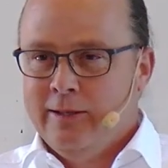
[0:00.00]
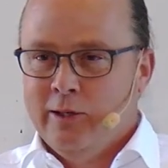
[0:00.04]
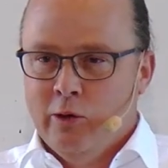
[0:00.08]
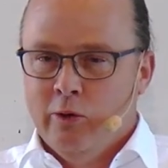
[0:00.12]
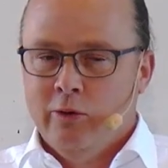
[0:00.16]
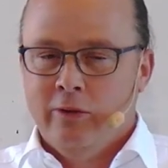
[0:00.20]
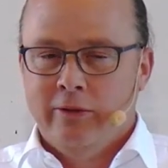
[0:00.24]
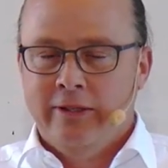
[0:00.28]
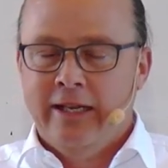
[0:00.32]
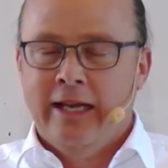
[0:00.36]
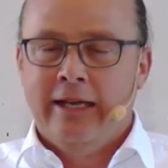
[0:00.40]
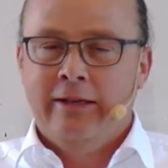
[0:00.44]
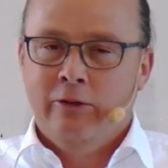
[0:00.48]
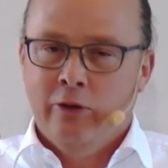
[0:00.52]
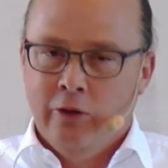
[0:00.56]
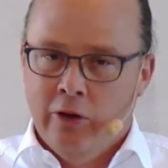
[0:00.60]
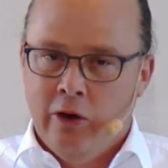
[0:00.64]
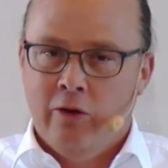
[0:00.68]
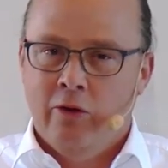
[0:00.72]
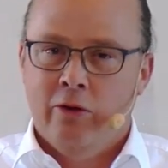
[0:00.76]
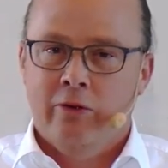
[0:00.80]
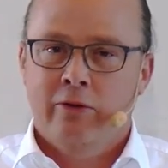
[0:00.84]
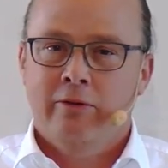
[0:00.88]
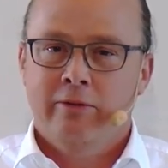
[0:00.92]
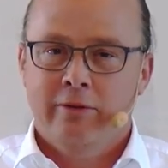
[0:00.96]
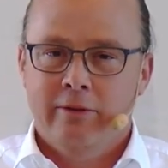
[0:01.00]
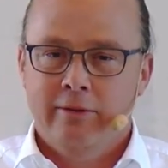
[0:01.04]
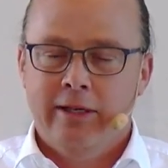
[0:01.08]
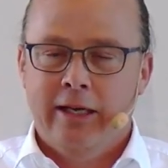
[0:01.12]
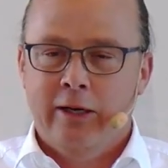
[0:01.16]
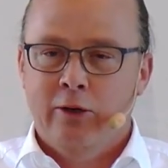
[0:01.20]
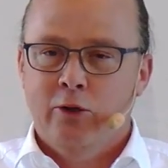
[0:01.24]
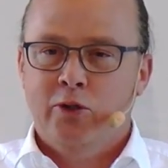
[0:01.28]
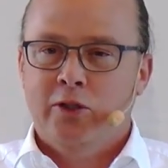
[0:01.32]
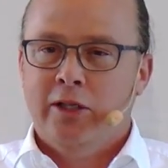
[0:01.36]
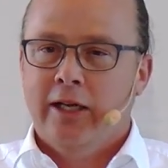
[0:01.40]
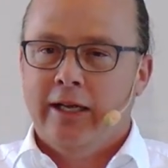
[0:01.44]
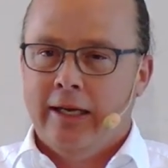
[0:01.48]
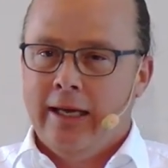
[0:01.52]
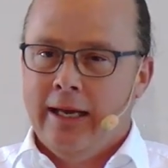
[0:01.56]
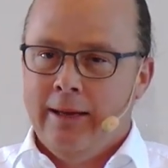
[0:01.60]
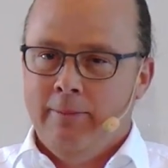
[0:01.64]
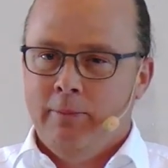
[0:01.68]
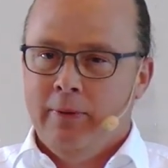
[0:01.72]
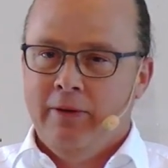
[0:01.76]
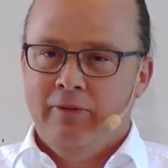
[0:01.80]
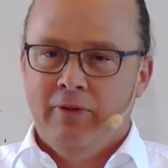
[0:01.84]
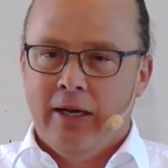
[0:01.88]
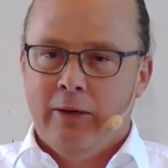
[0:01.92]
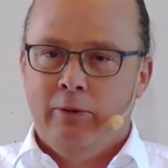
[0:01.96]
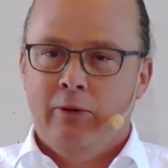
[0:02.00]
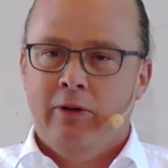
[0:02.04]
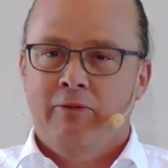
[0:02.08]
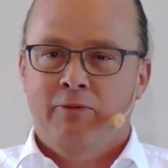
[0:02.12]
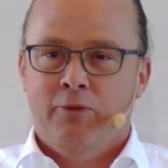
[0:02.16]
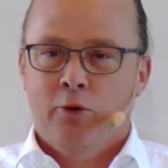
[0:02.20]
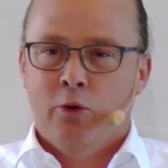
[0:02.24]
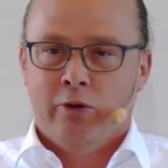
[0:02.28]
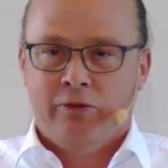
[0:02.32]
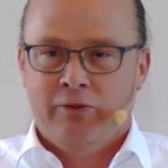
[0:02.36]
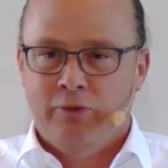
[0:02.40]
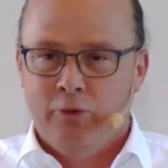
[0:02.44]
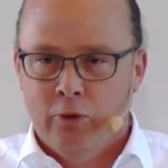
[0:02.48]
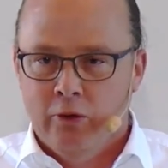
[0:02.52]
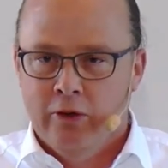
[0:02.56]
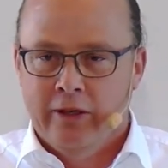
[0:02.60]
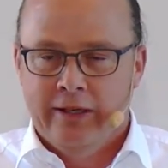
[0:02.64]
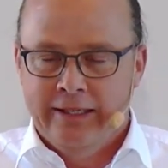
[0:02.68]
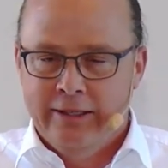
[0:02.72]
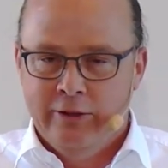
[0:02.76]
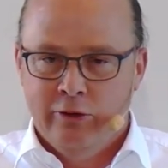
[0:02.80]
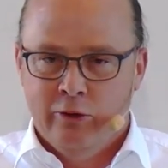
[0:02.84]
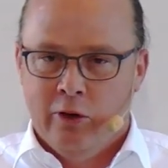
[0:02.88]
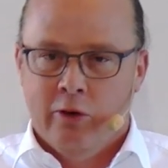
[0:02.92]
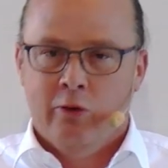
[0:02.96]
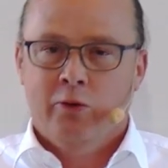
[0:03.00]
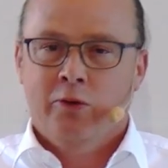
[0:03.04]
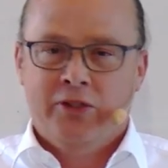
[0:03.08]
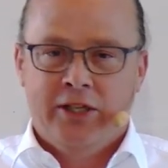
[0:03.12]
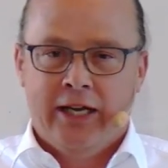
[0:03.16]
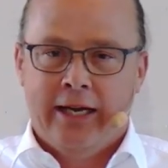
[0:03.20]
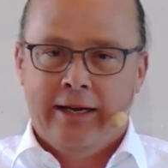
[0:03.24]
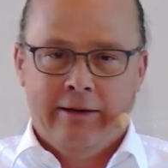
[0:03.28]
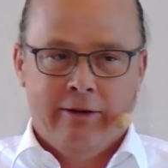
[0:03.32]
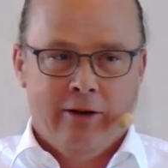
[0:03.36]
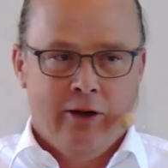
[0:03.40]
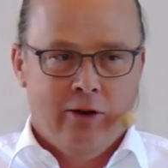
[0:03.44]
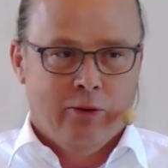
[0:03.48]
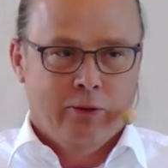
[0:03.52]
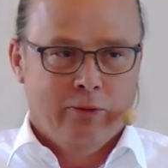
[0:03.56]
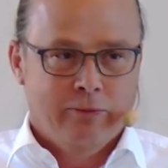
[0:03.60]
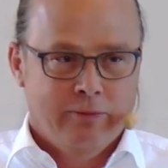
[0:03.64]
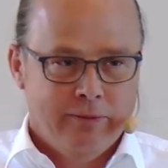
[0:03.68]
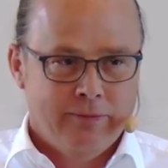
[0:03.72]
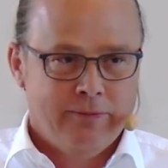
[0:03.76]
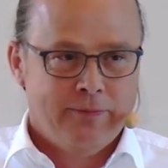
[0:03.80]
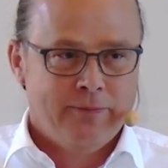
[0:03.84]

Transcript: she said, yeah, you know, Åsa can be very forceful and you don't say no.